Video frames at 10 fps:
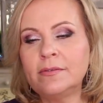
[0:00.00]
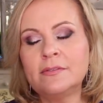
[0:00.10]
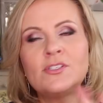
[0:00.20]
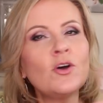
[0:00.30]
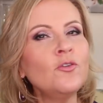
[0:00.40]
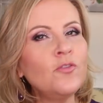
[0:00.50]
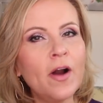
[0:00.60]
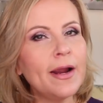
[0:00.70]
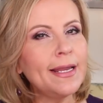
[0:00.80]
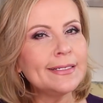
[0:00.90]
so
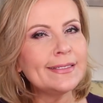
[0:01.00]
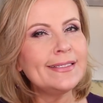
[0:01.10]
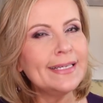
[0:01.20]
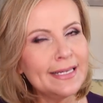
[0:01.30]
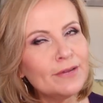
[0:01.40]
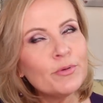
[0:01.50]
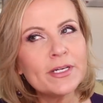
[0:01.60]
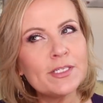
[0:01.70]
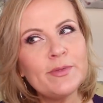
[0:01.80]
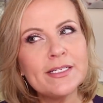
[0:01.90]
far it didn't
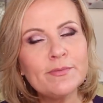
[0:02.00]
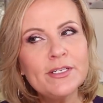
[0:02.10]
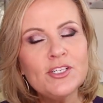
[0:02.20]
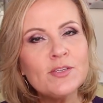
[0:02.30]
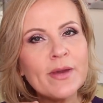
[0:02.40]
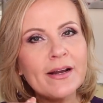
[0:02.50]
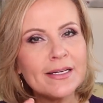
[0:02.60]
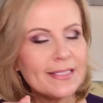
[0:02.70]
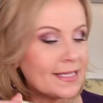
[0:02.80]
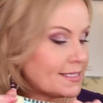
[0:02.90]
impress me as much as my
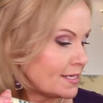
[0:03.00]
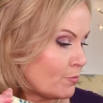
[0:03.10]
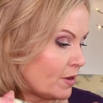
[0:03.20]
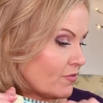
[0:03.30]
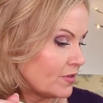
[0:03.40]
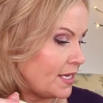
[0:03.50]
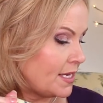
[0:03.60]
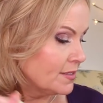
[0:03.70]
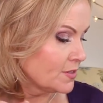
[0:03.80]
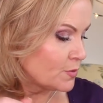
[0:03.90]
Anastasia Beverly
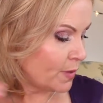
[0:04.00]
Hills,